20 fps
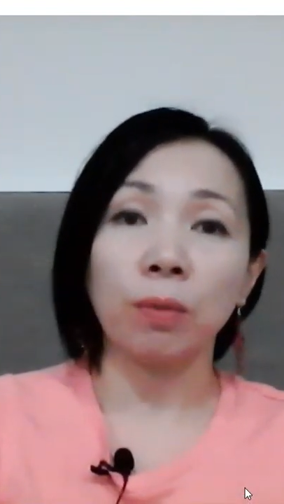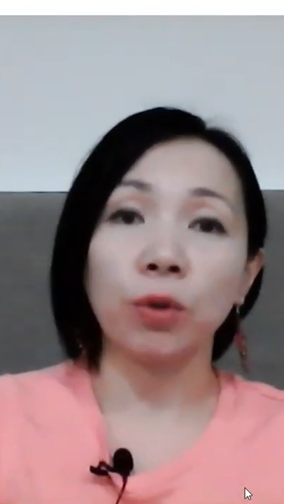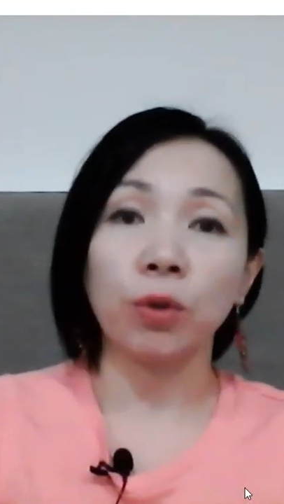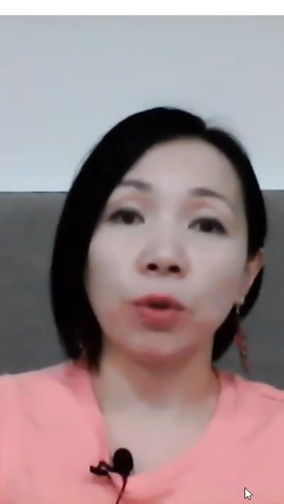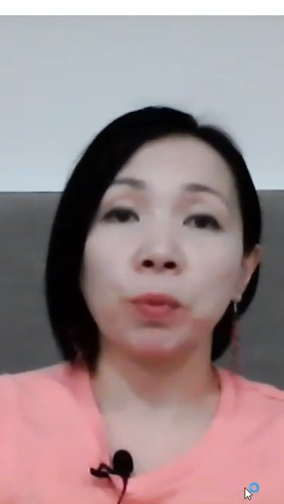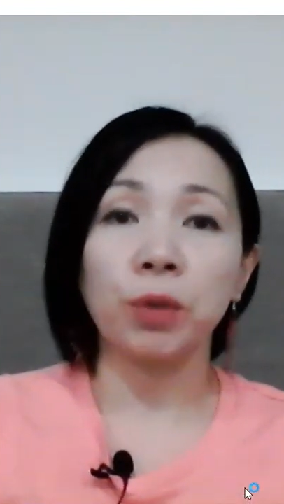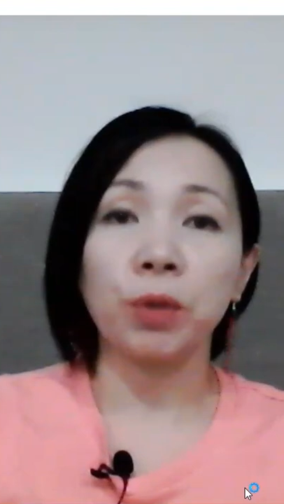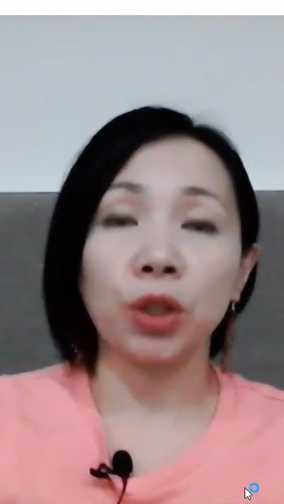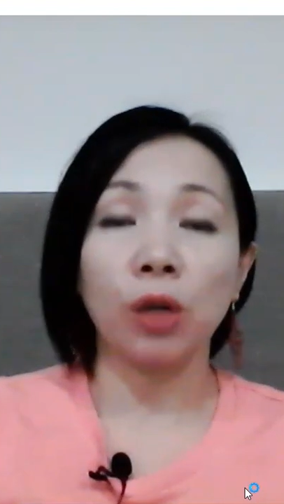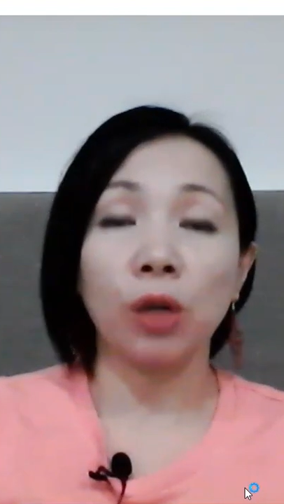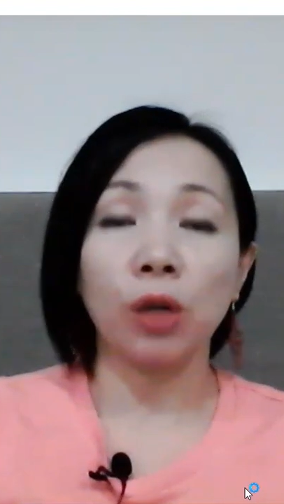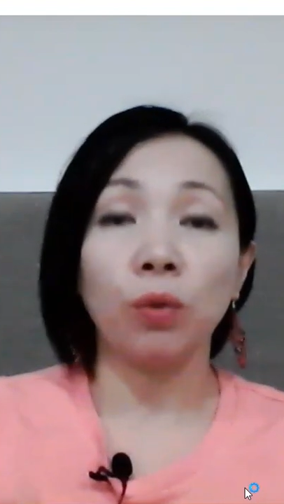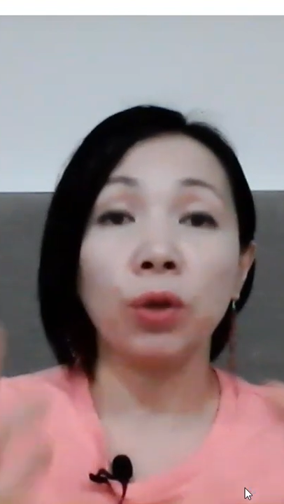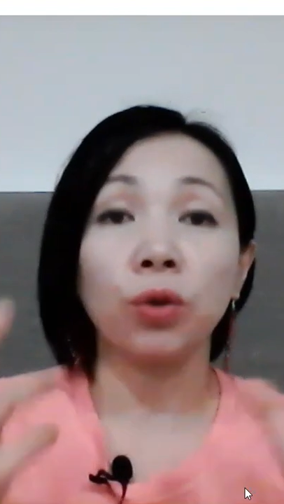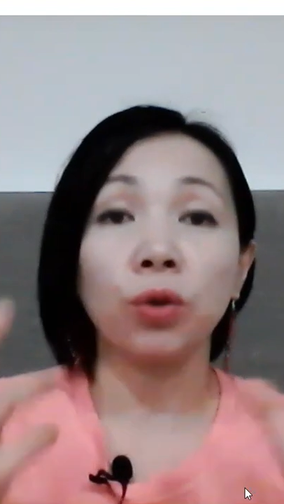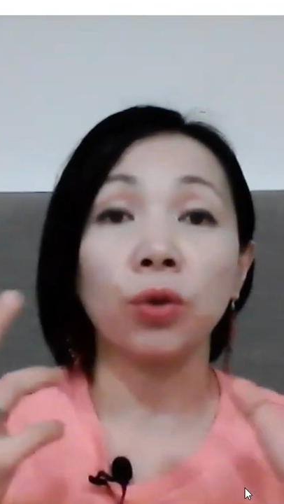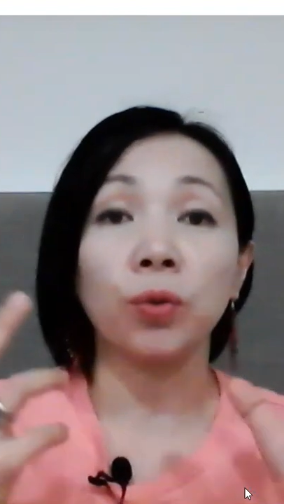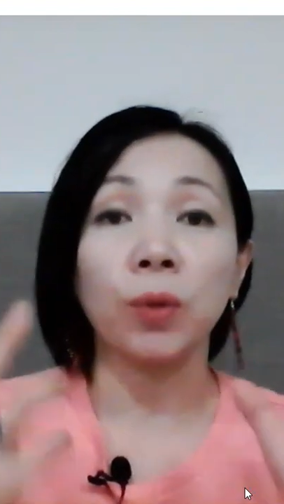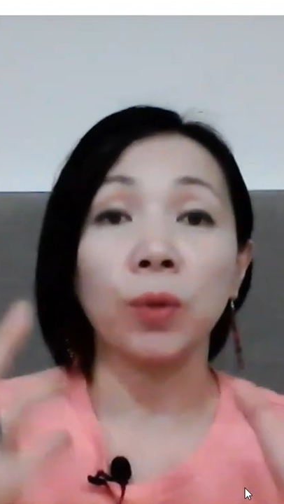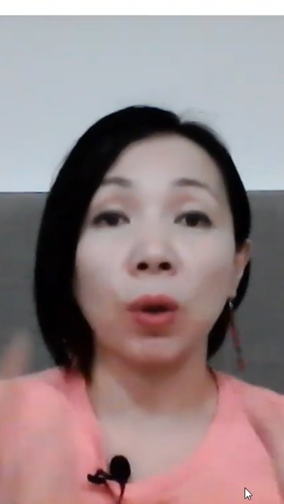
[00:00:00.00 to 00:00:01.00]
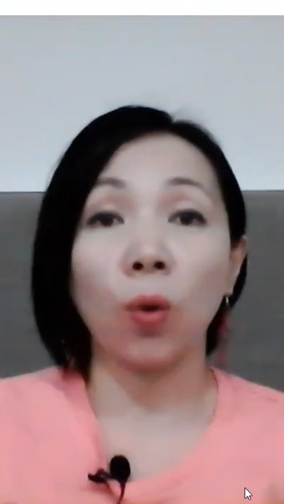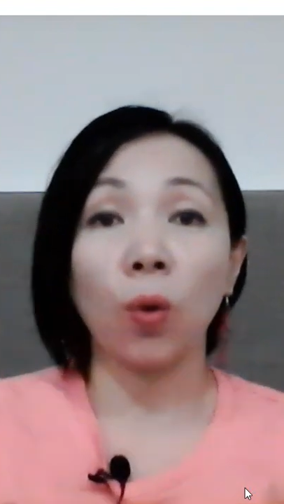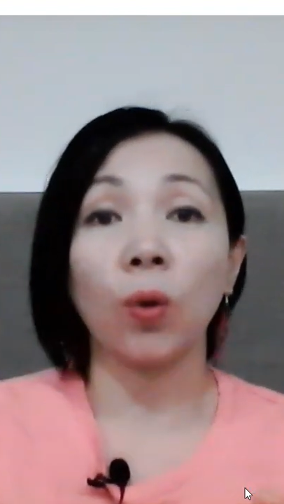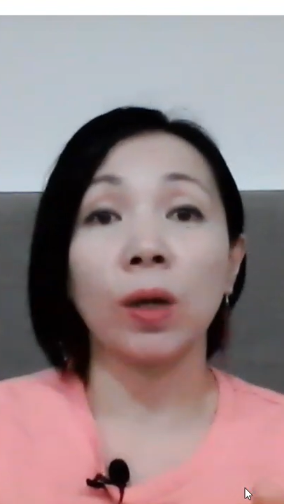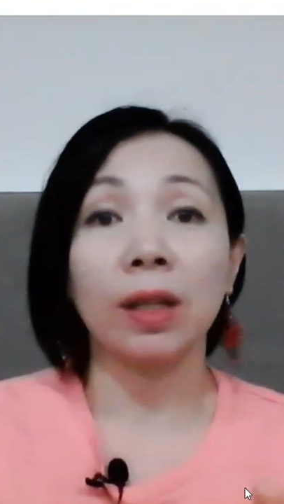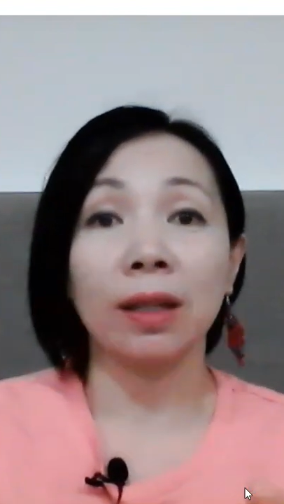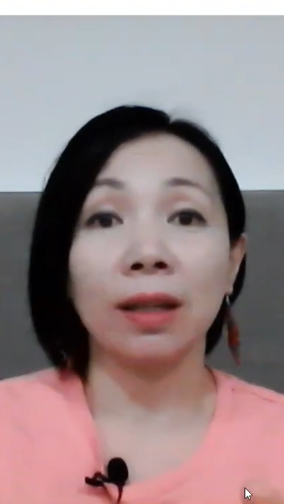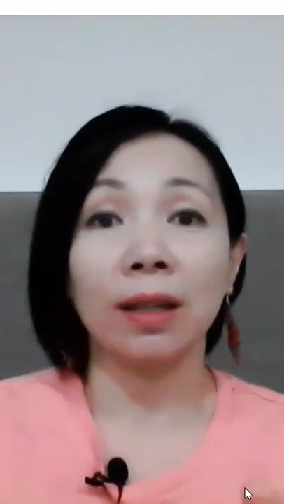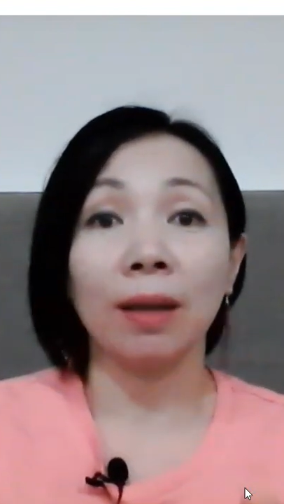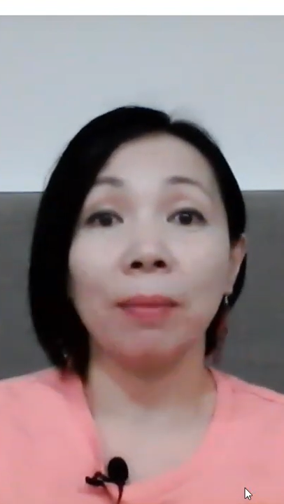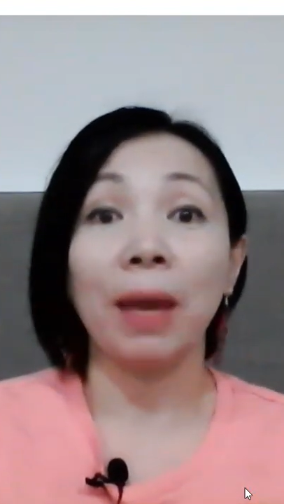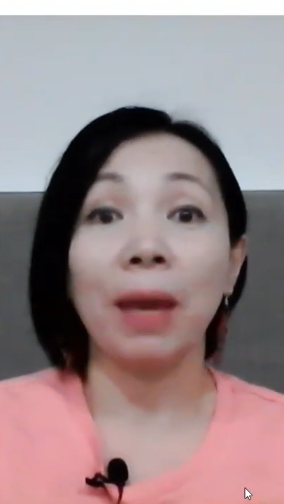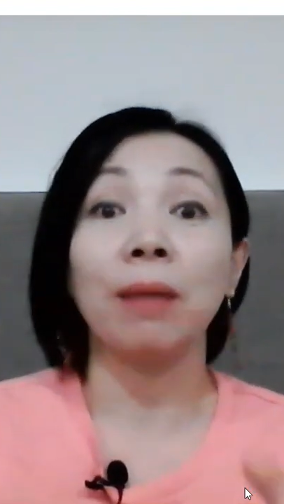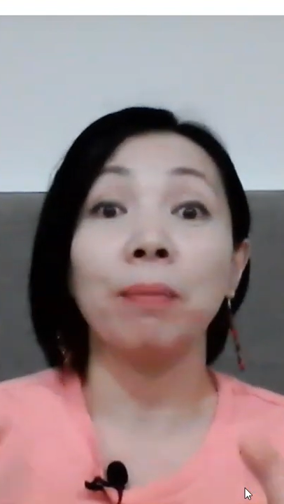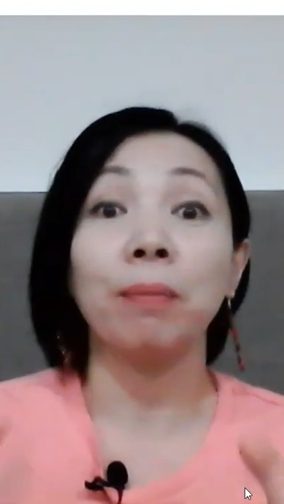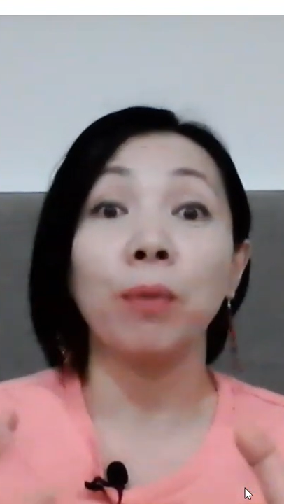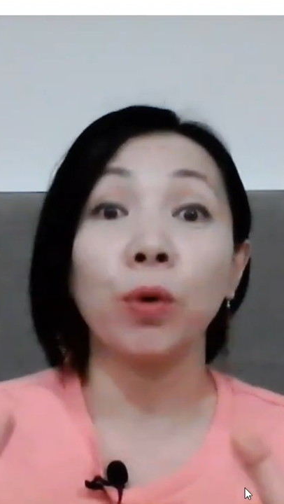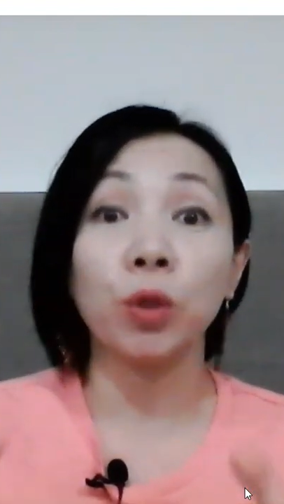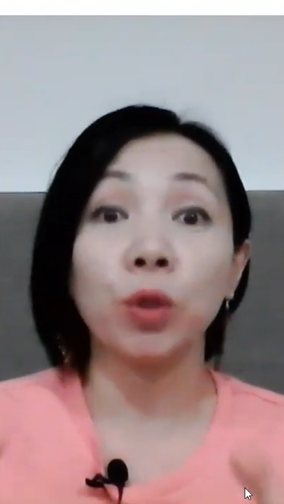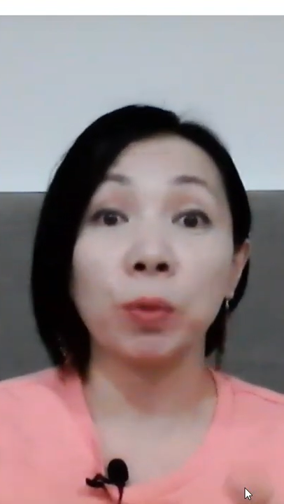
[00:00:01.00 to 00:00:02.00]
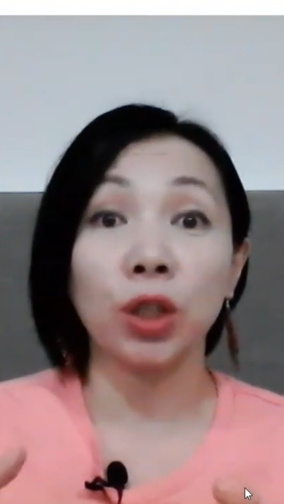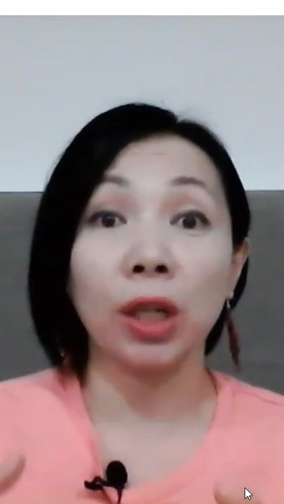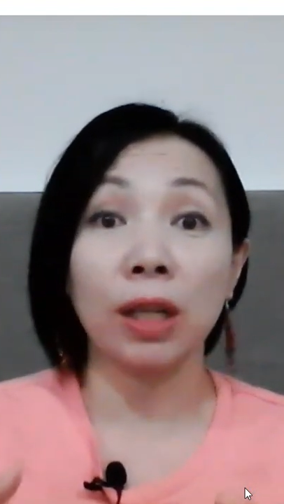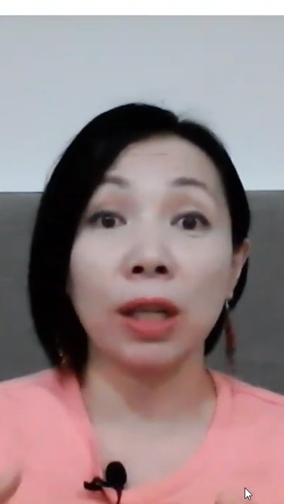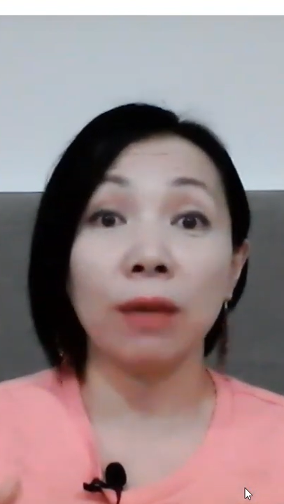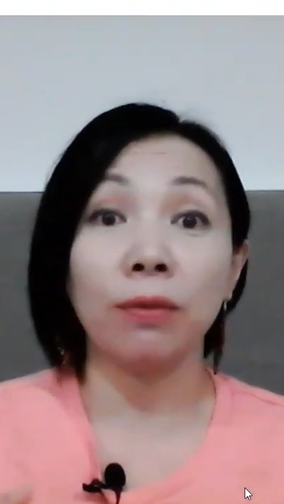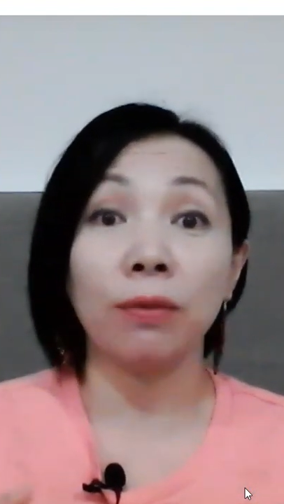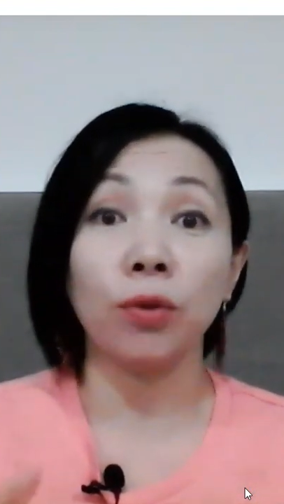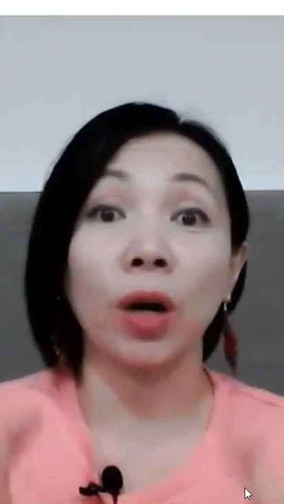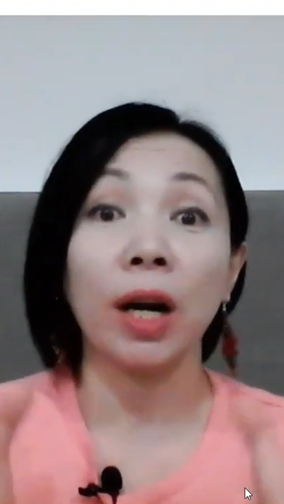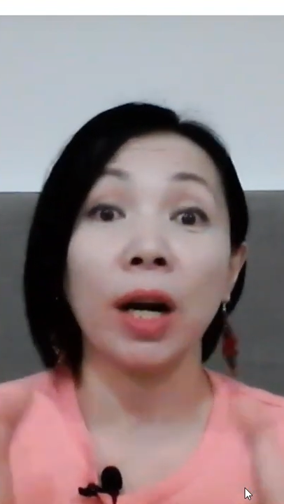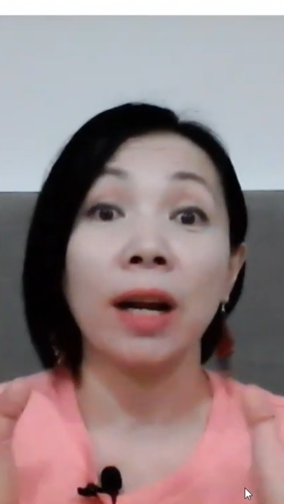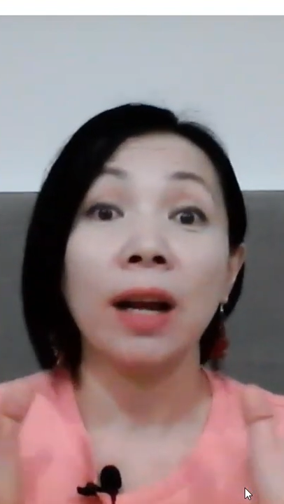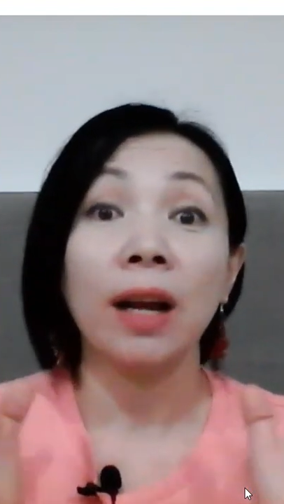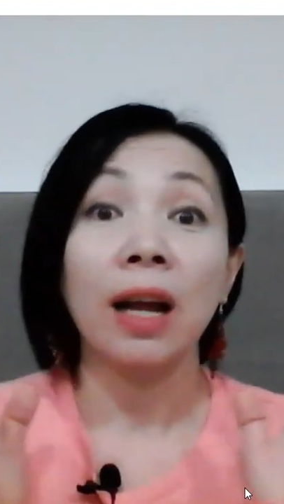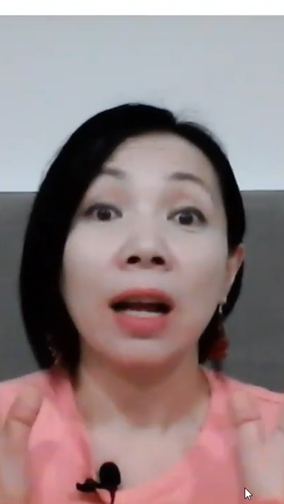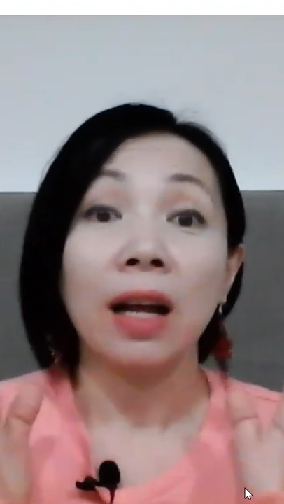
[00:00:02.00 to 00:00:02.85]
most especially when you're recording them, and most especially if you are